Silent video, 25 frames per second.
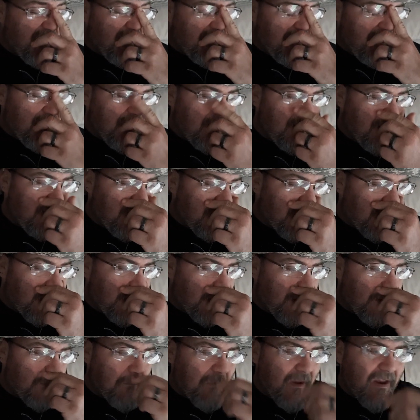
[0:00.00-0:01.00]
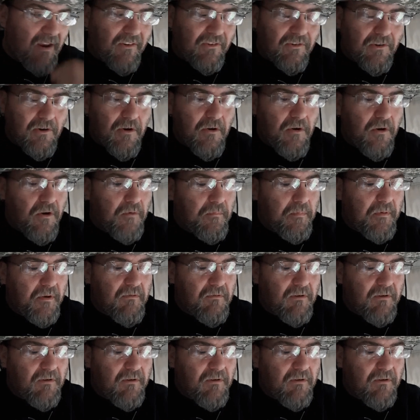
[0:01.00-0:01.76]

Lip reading: Banks are open,